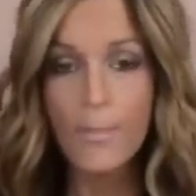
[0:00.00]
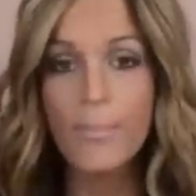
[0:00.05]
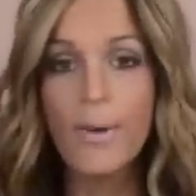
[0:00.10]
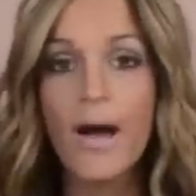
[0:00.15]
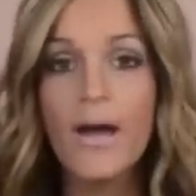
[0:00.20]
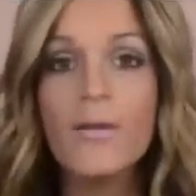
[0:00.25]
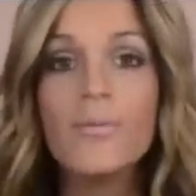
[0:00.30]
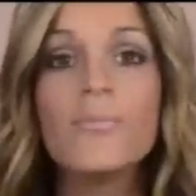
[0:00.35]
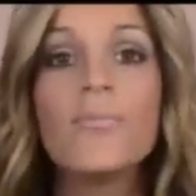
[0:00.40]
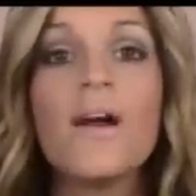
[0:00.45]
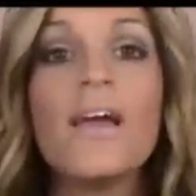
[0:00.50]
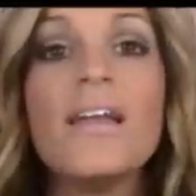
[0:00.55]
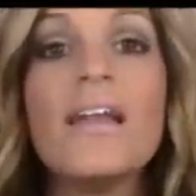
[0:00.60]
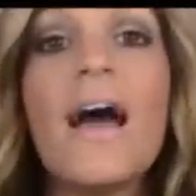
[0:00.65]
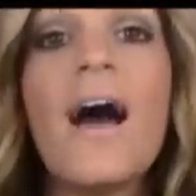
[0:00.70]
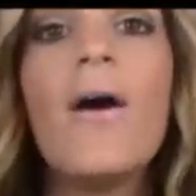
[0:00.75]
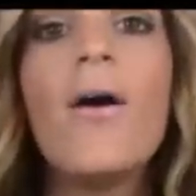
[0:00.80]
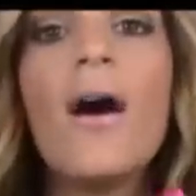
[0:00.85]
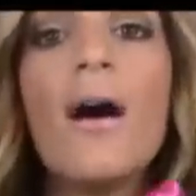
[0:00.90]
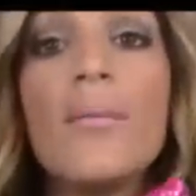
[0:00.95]
But right
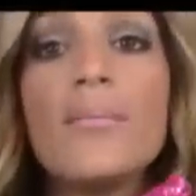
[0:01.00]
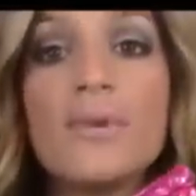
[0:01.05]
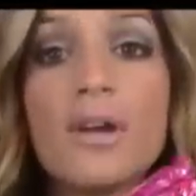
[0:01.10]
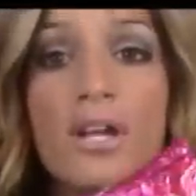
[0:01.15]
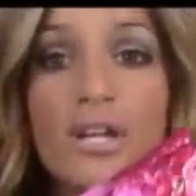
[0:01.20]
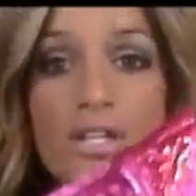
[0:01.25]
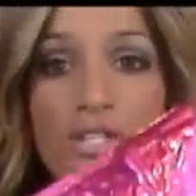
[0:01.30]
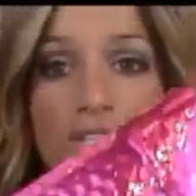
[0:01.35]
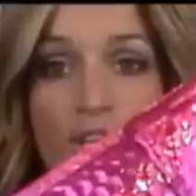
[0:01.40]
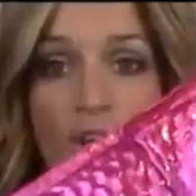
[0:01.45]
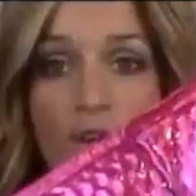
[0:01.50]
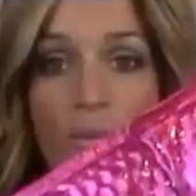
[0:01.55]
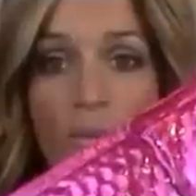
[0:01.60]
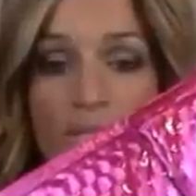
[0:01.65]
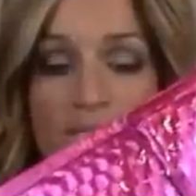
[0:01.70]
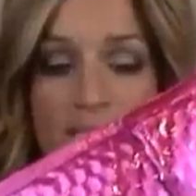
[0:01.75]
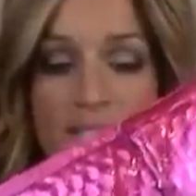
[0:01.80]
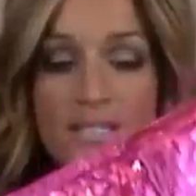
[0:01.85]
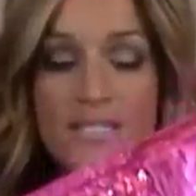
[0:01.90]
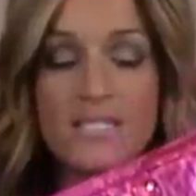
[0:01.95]
now, I'm going to show you
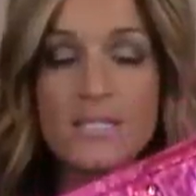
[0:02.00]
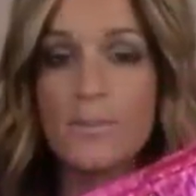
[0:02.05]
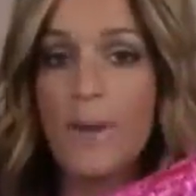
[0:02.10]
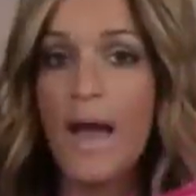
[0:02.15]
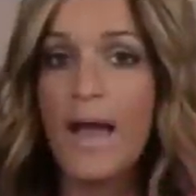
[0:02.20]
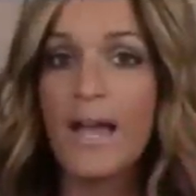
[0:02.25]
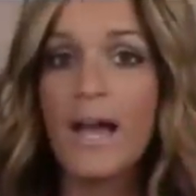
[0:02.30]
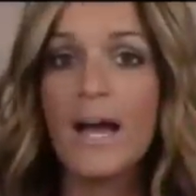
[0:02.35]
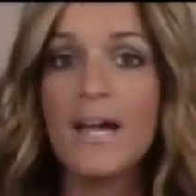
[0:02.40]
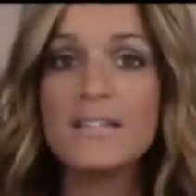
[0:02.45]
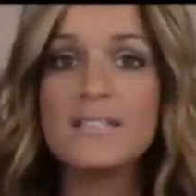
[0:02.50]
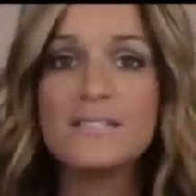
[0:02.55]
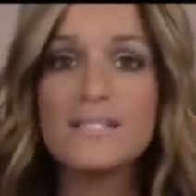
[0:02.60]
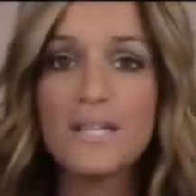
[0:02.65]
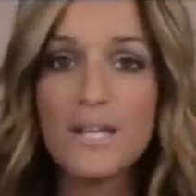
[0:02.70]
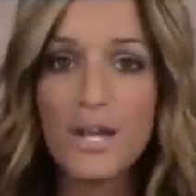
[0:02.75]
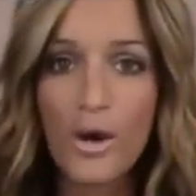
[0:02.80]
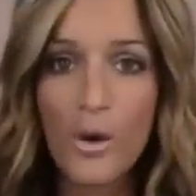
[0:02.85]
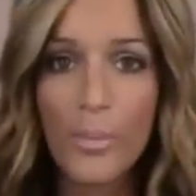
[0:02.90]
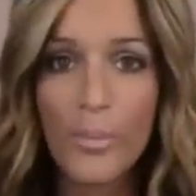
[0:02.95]
what's in this bag. I
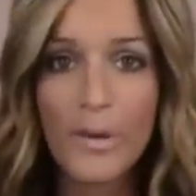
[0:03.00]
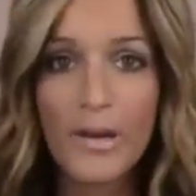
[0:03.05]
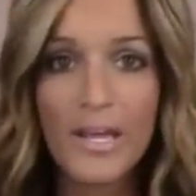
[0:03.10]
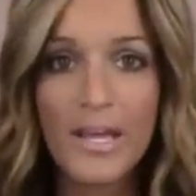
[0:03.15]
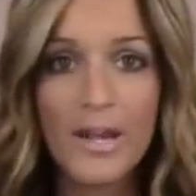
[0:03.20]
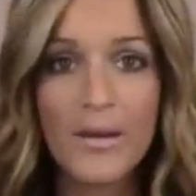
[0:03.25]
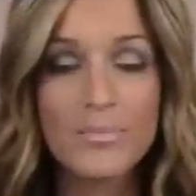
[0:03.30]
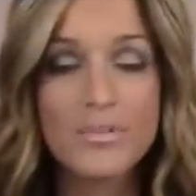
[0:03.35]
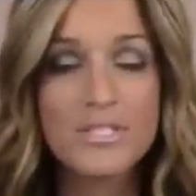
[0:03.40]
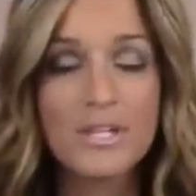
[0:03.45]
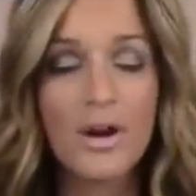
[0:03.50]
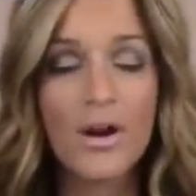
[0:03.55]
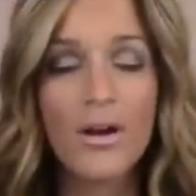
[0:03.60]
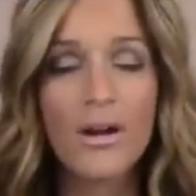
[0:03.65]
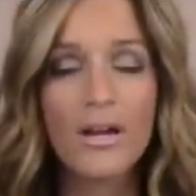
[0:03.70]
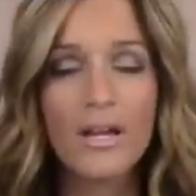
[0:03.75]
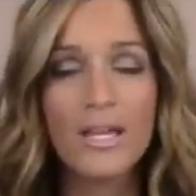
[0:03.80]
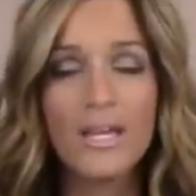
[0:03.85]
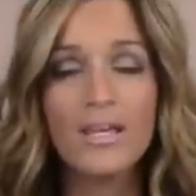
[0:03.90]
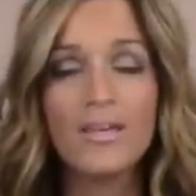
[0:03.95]
did open it. I'm
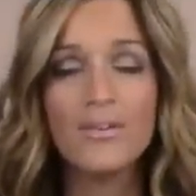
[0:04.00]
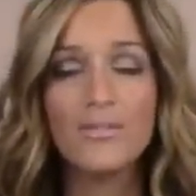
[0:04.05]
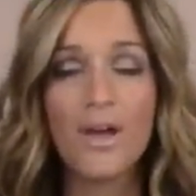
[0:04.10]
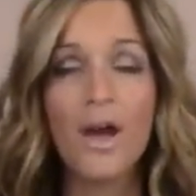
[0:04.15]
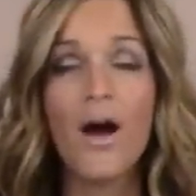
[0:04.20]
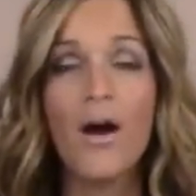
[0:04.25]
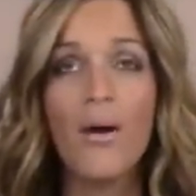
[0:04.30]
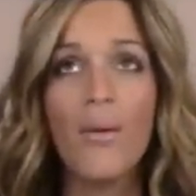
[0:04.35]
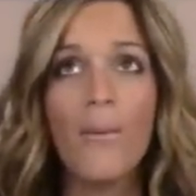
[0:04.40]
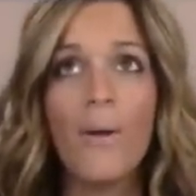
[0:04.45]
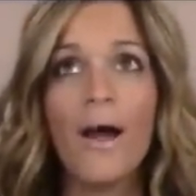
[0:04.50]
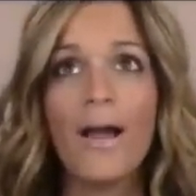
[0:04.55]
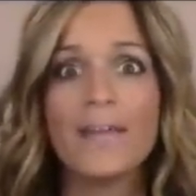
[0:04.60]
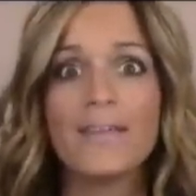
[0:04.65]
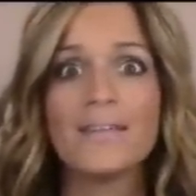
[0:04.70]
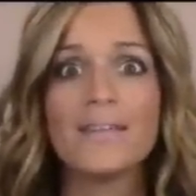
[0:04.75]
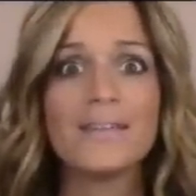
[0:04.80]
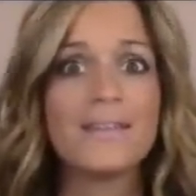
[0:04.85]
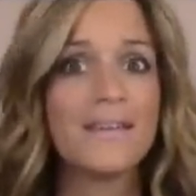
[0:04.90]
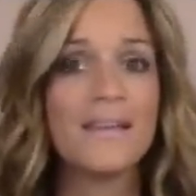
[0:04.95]
sorry. You know,
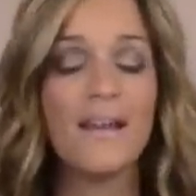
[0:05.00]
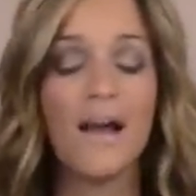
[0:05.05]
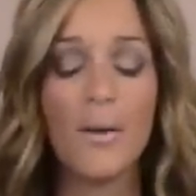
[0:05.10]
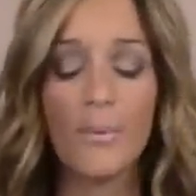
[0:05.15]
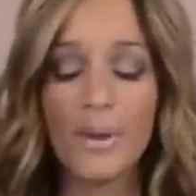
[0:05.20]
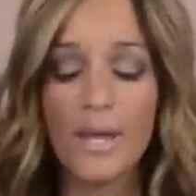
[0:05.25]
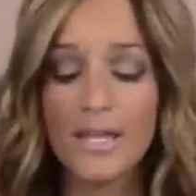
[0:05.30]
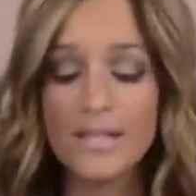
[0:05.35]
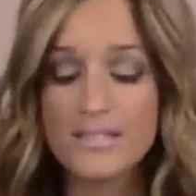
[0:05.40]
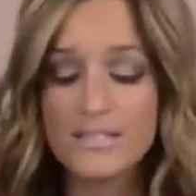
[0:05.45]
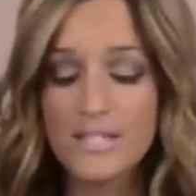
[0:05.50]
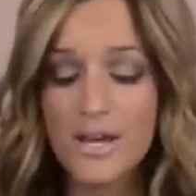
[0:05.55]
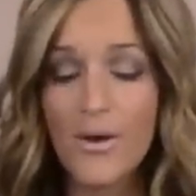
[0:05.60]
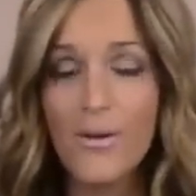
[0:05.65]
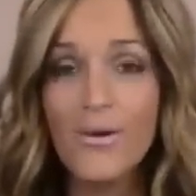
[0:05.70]
I cannot wait. So